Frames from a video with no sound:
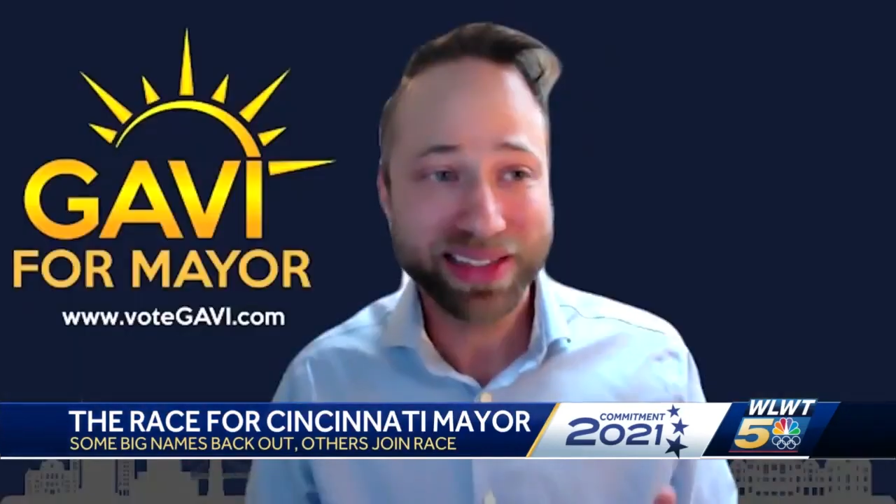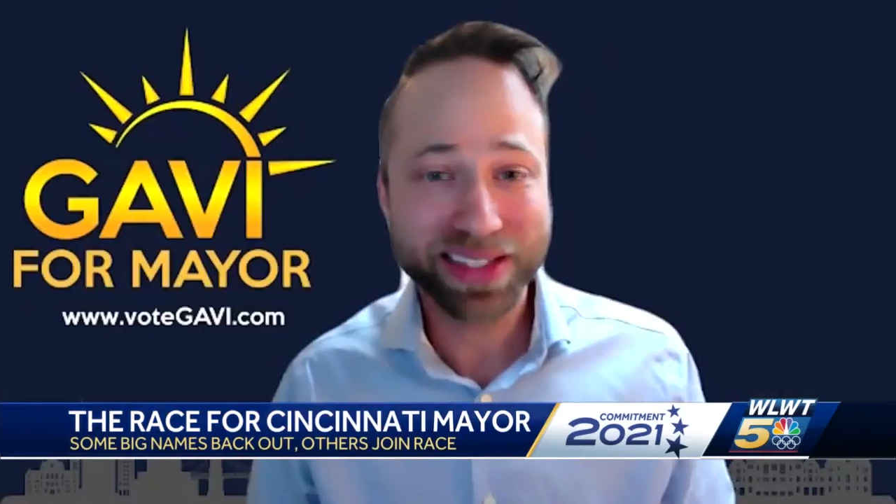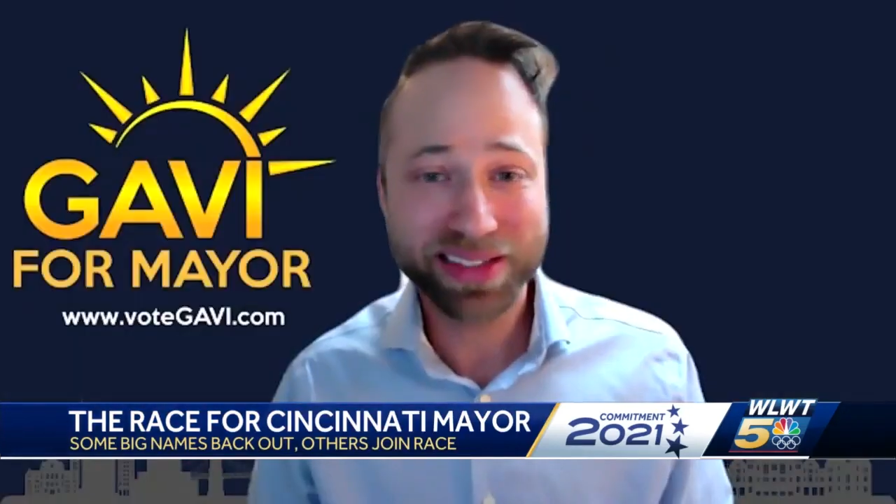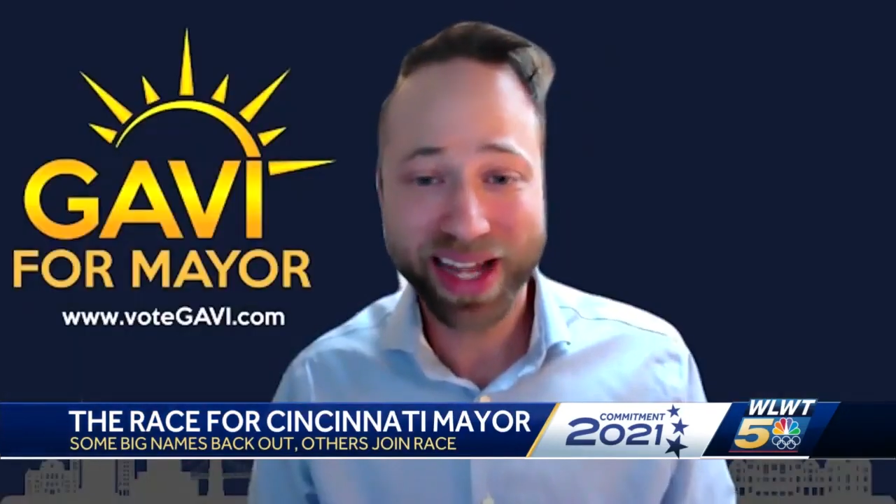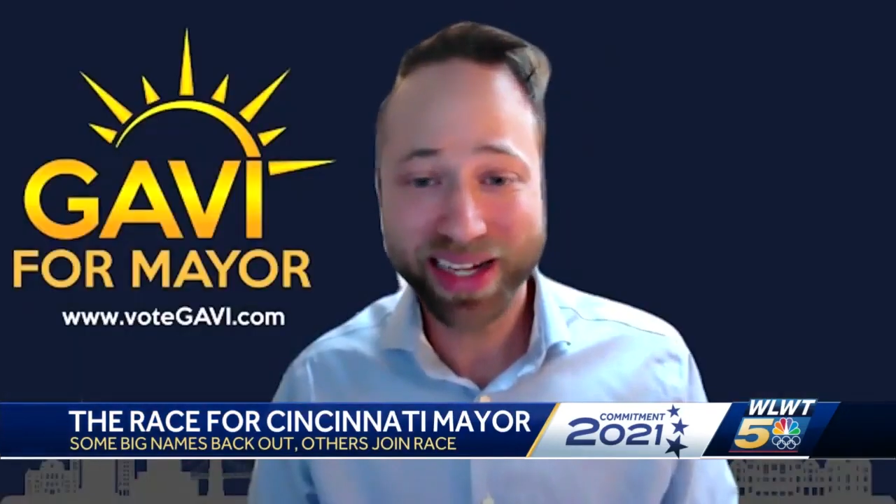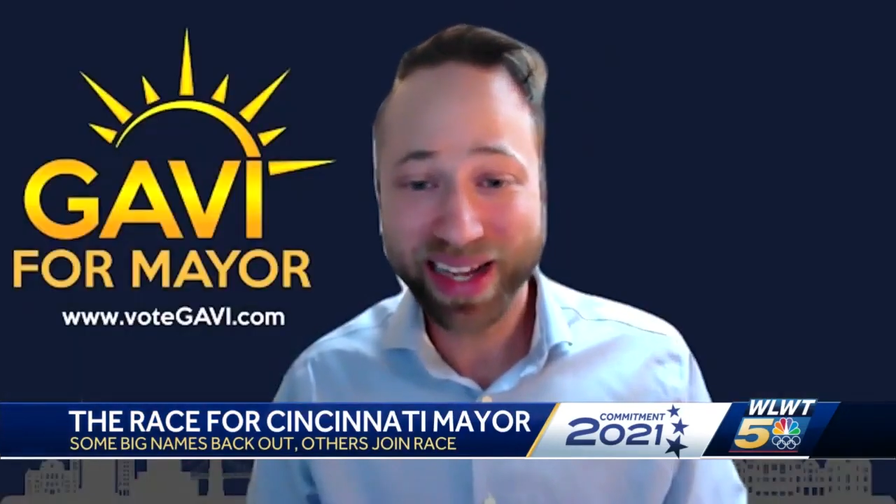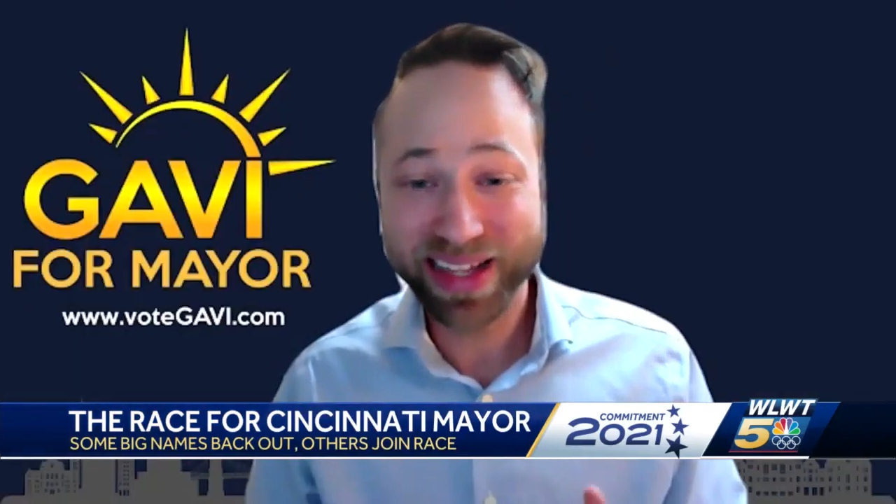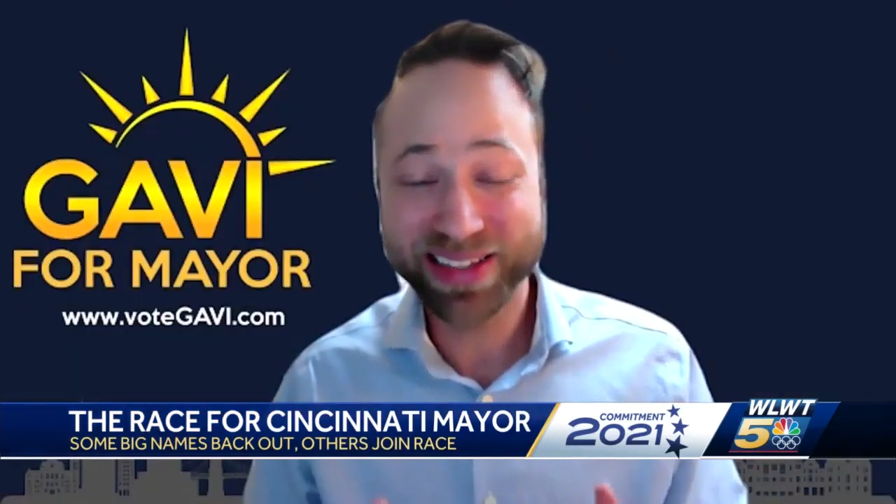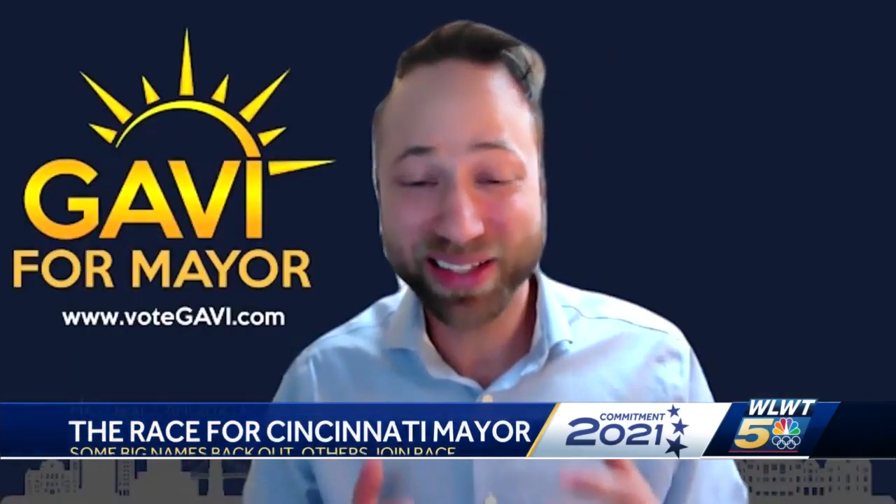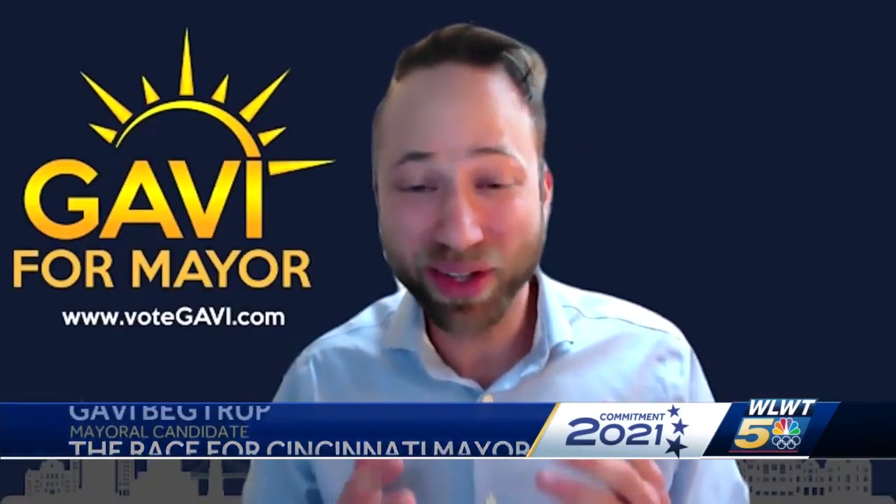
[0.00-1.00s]
Cincinnati
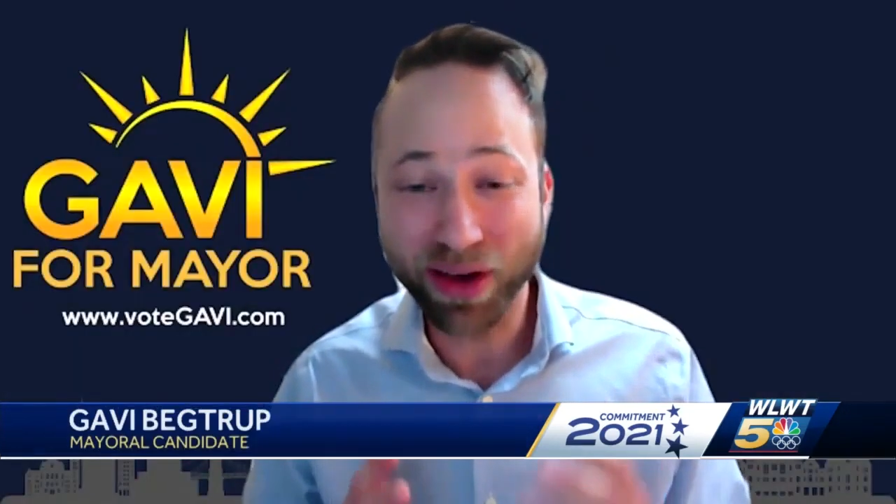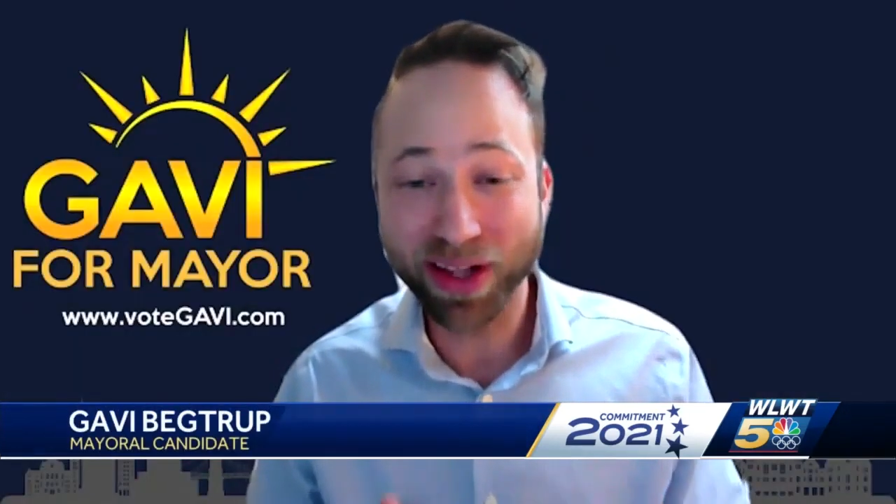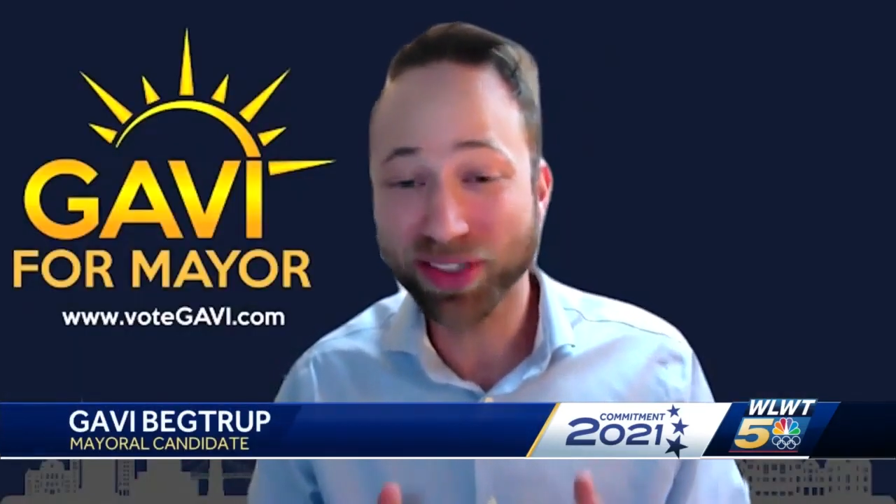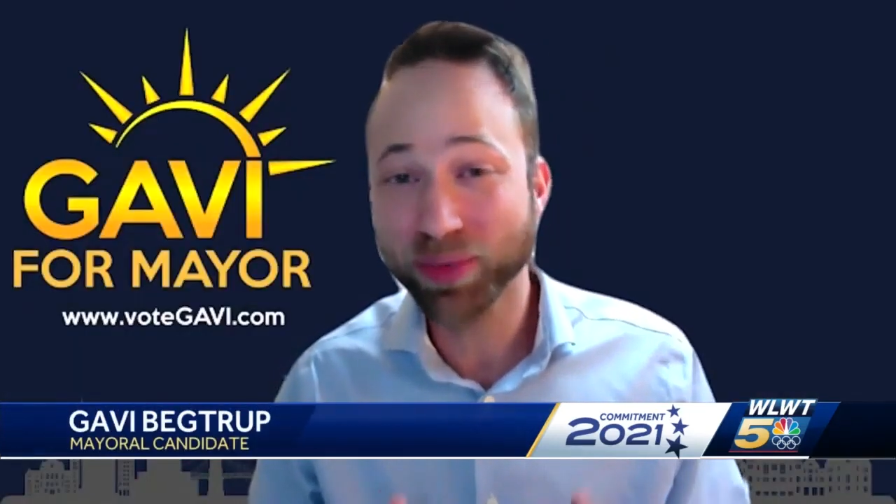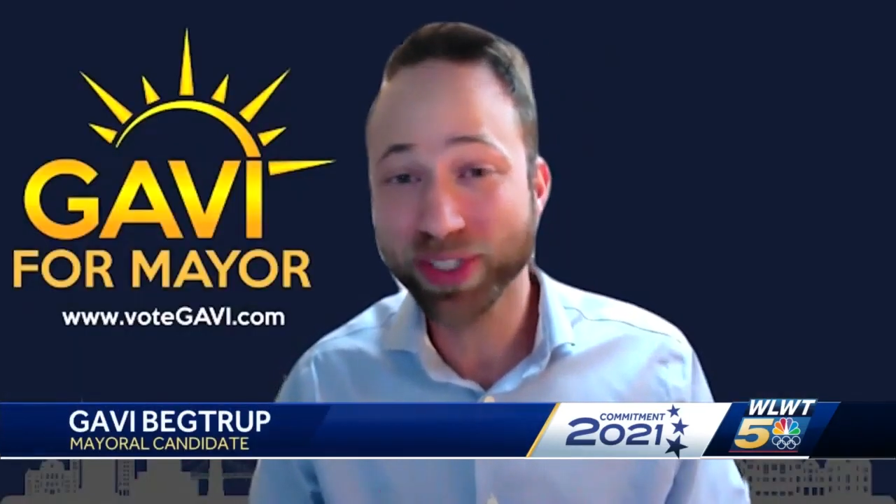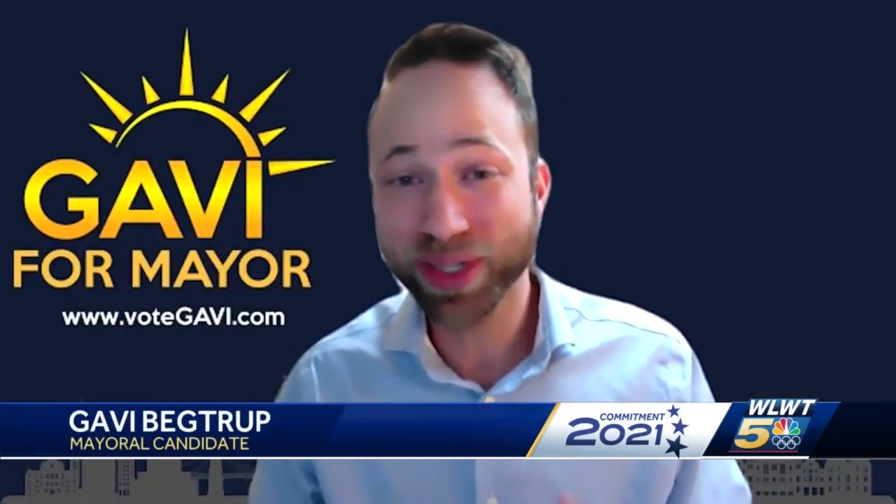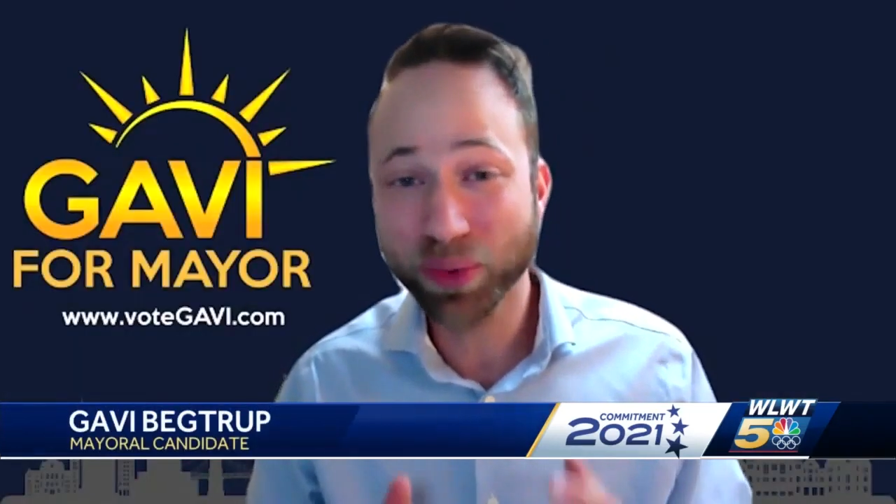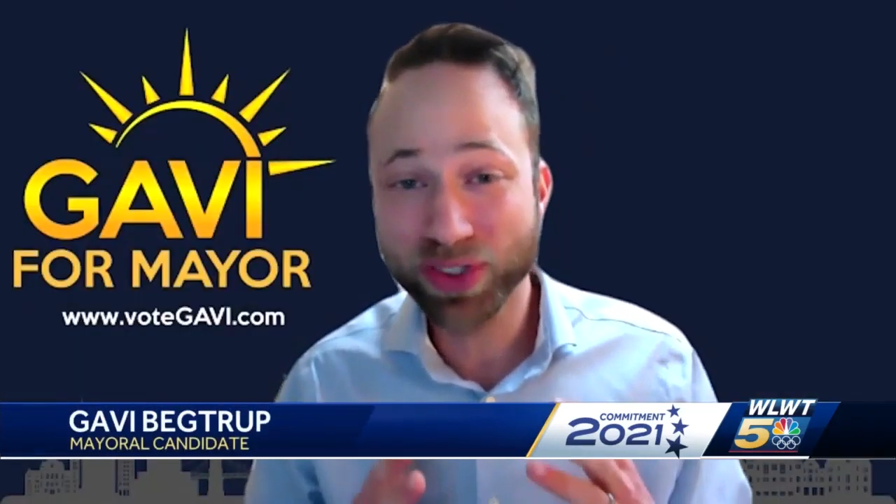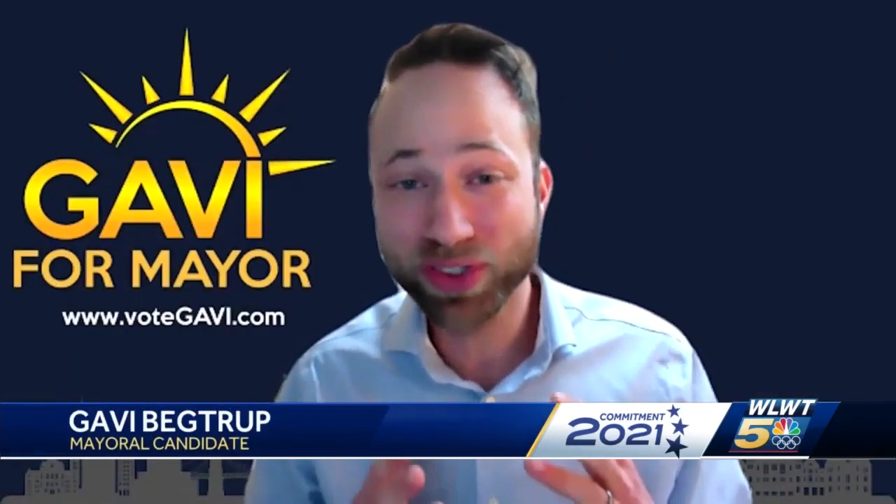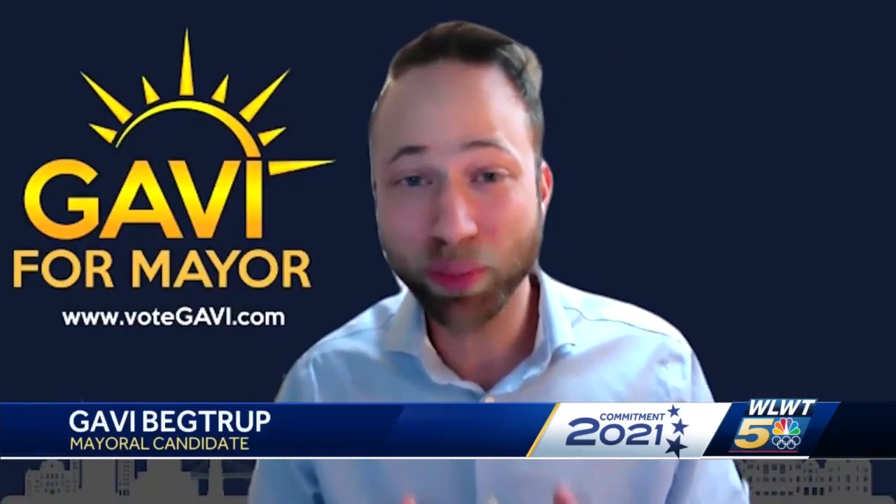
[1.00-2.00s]
is this awesome city
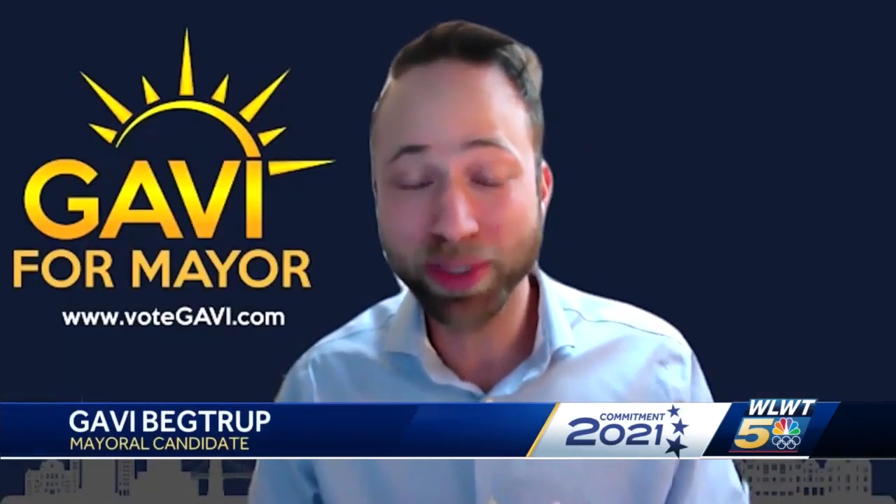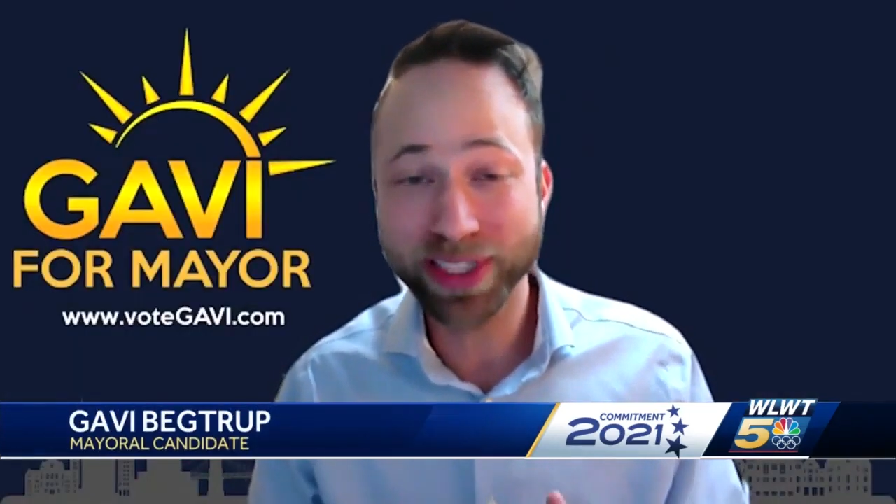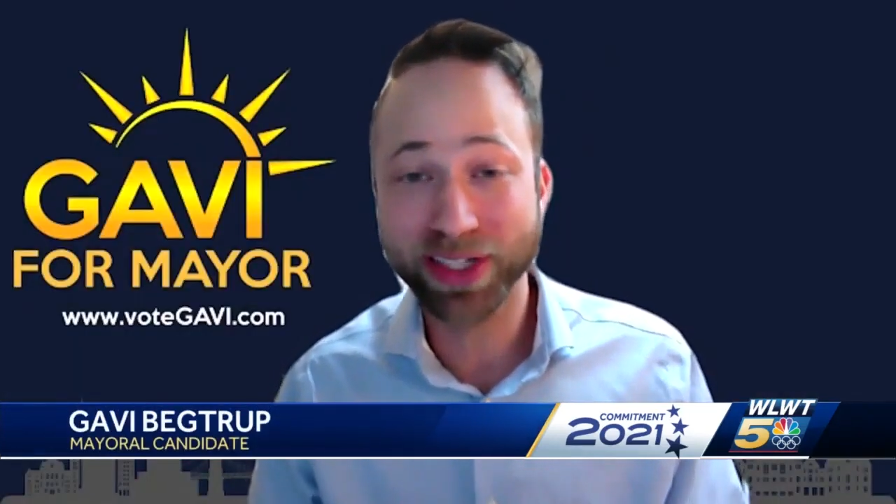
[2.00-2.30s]
with so much